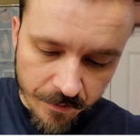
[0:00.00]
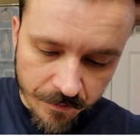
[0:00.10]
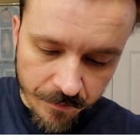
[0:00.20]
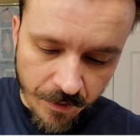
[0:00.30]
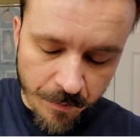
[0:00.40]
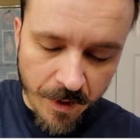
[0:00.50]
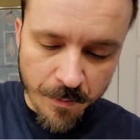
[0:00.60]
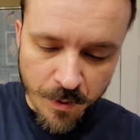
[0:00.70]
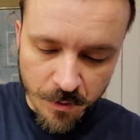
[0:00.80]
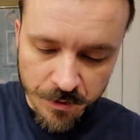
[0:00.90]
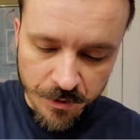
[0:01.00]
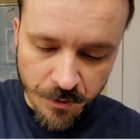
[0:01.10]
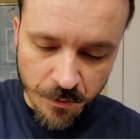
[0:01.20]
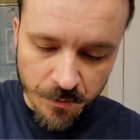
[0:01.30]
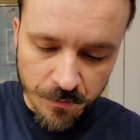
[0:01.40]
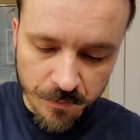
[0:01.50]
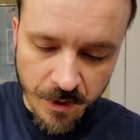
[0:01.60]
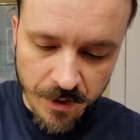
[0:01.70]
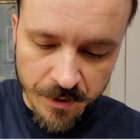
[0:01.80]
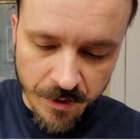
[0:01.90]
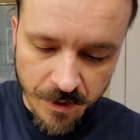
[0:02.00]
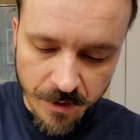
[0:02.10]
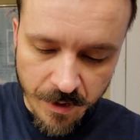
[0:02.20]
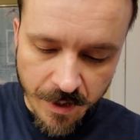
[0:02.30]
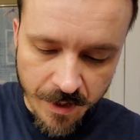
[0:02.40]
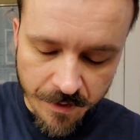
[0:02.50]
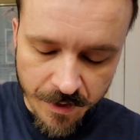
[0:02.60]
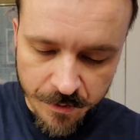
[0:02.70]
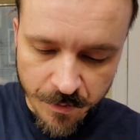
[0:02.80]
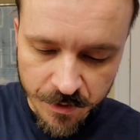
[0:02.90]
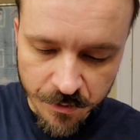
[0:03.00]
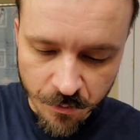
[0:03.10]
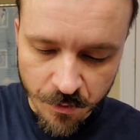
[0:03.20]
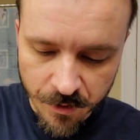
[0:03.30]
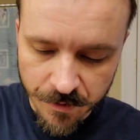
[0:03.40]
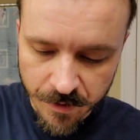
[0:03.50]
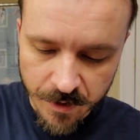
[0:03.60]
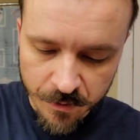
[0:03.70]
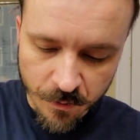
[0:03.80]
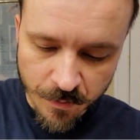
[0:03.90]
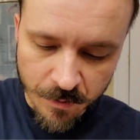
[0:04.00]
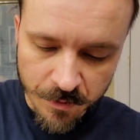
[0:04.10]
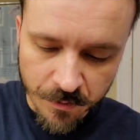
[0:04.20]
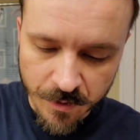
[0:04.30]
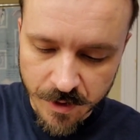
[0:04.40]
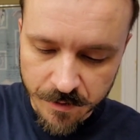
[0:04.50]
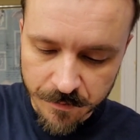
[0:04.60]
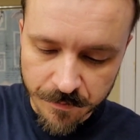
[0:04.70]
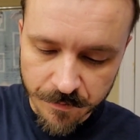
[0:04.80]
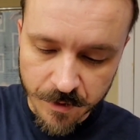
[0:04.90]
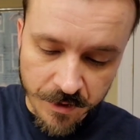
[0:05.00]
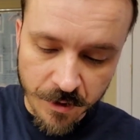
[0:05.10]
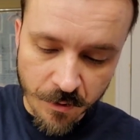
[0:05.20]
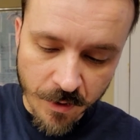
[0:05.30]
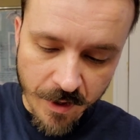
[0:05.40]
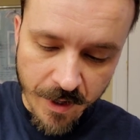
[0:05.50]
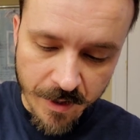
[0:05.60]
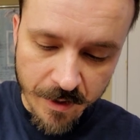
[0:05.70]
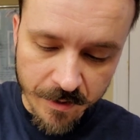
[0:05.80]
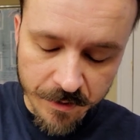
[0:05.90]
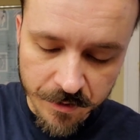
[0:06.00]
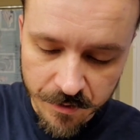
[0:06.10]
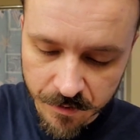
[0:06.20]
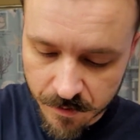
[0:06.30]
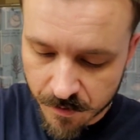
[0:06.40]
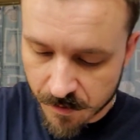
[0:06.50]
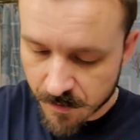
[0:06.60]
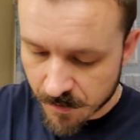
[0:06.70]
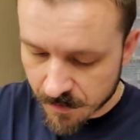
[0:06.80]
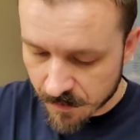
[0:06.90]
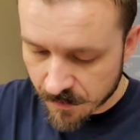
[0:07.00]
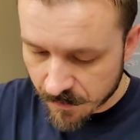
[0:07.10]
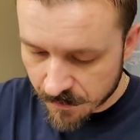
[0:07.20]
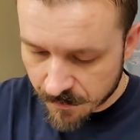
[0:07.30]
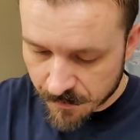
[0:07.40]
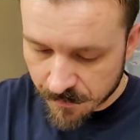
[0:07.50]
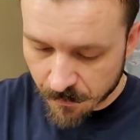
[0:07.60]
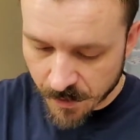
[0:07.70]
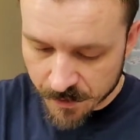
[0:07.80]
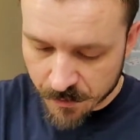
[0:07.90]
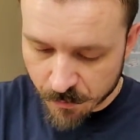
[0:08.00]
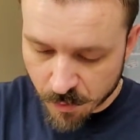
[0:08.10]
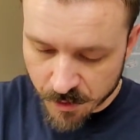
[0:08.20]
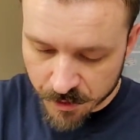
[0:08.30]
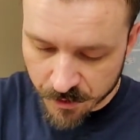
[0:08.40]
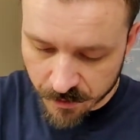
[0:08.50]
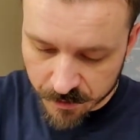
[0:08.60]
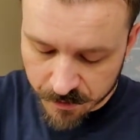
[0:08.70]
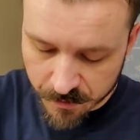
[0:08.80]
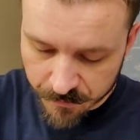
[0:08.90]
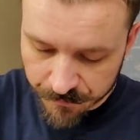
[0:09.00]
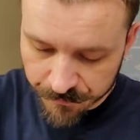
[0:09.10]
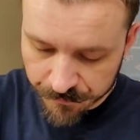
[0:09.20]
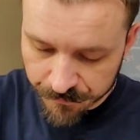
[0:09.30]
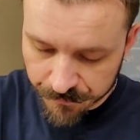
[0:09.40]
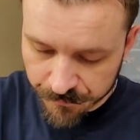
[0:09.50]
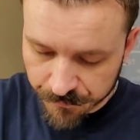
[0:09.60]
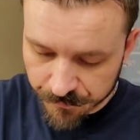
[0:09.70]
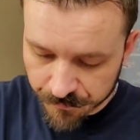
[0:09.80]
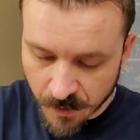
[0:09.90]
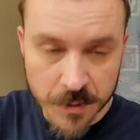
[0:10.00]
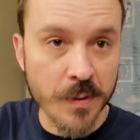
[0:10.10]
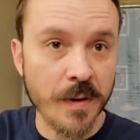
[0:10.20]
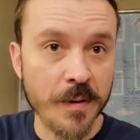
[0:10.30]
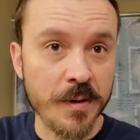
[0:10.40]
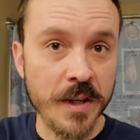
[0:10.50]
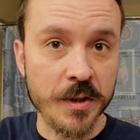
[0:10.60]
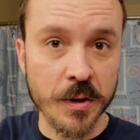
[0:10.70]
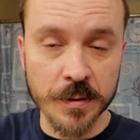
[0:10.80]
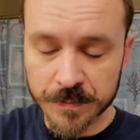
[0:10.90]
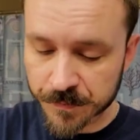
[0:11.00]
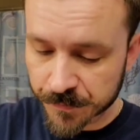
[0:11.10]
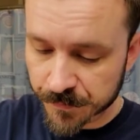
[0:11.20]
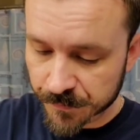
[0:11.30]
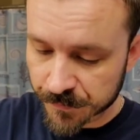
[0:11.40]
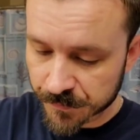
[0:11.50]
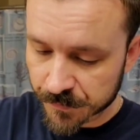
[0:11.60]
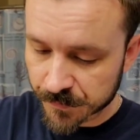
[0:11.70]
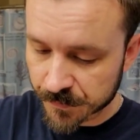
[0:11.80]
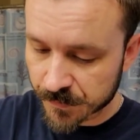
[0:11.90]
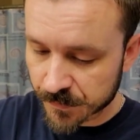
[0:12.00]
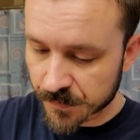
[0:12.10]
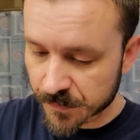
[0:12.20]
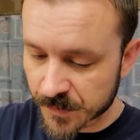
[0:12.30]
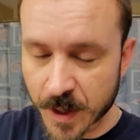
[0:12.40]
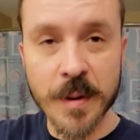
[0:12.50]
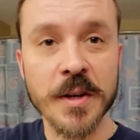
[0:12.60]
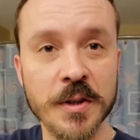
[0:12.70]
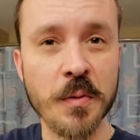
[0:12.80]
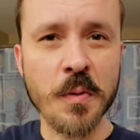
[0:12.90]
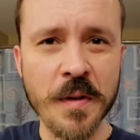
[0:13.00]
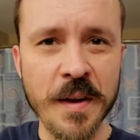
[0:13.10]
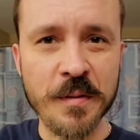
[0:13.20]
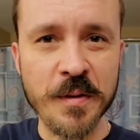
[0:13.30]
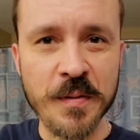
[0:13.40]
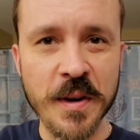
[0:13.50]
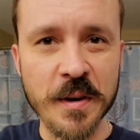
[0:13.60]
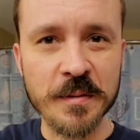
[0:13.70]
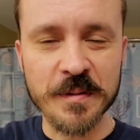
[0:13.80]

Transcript: he made a post too, teasing it, and I added that to my story, and then I told him I would do that because he knew I had his razor and brush at least. Also have their t-shirt. Damn it, I should have worn that for the video.